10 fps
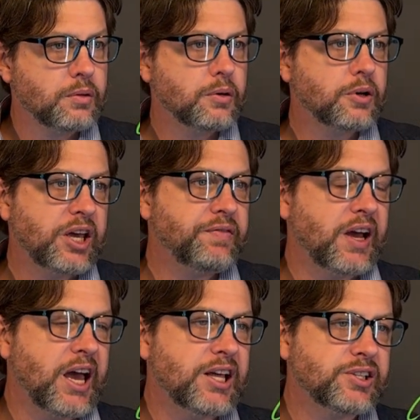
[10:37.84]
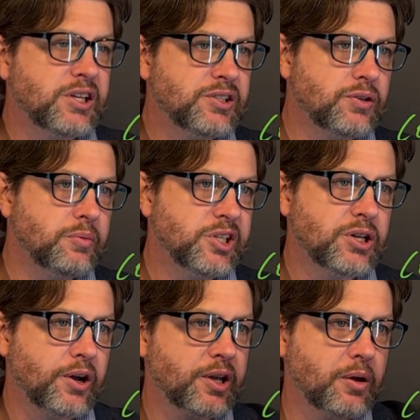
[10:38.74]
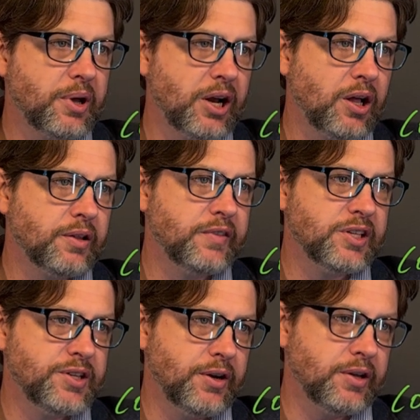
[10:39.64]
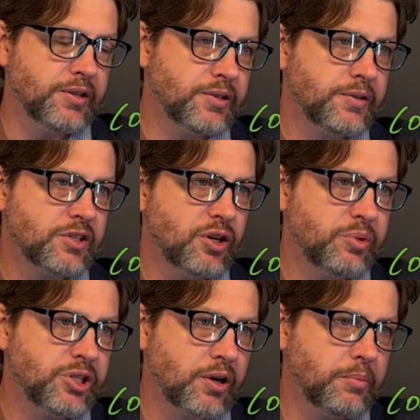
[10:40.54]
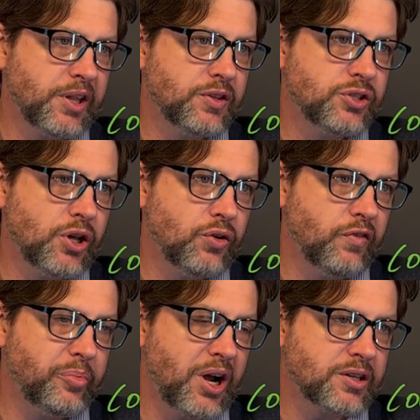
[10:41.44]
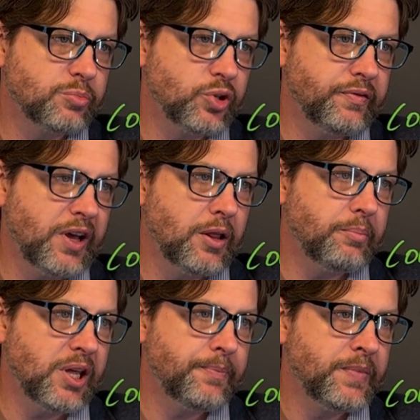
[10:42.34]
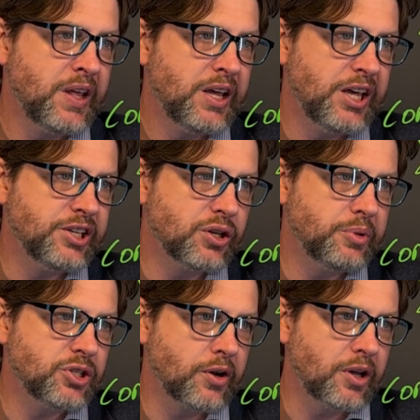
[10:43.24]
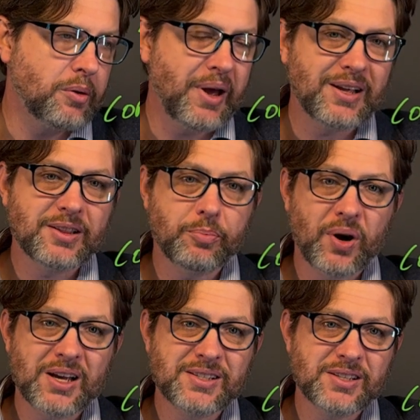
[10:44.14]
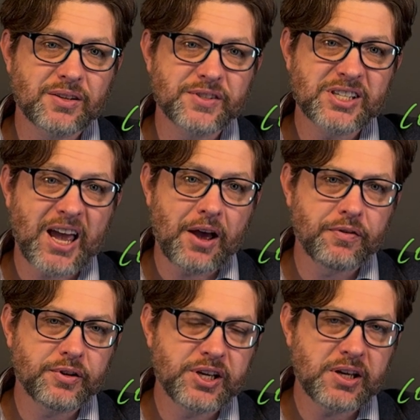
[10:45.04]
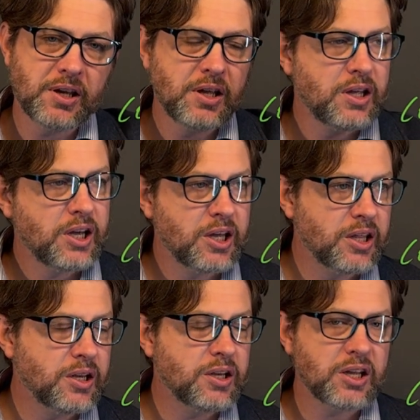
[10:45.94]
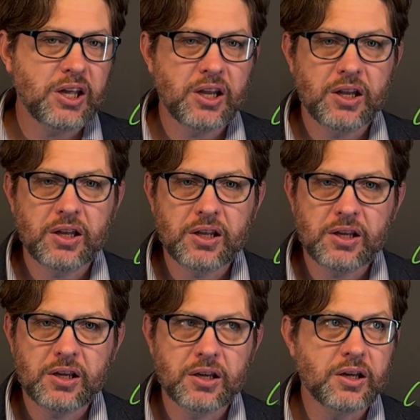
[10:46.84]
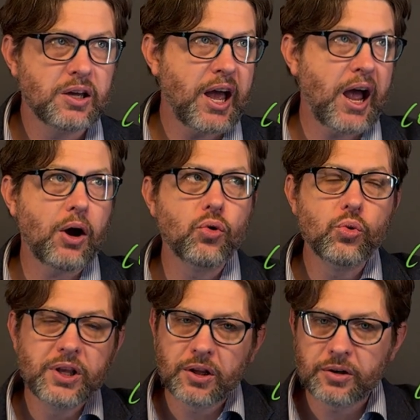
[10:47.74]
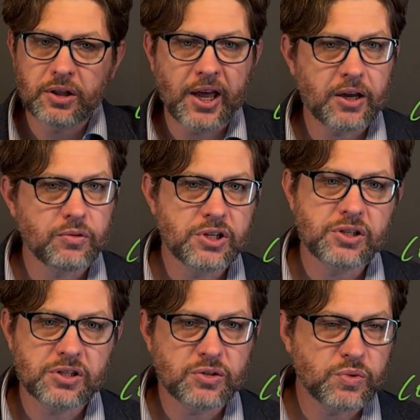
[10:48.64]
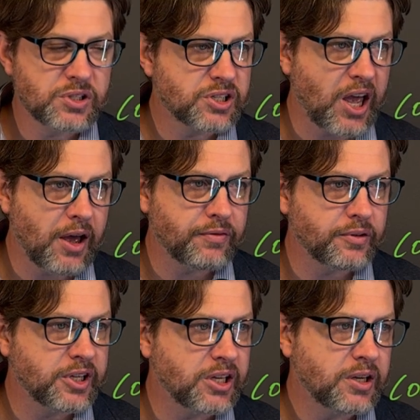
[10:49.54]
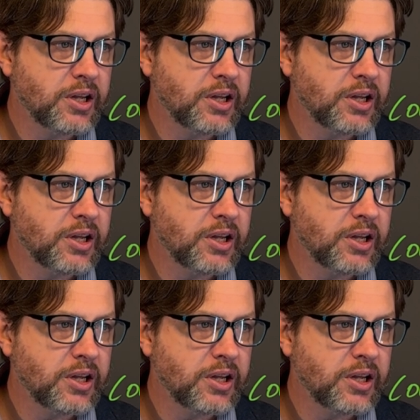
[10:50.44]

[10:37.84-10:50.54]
okay, Vygotsky's going to be talking about all of these areas. He's going to be talking about the zone of proximal development. He's going to be talking about the process of scaffolding and in the how we learn language as we scaffold it.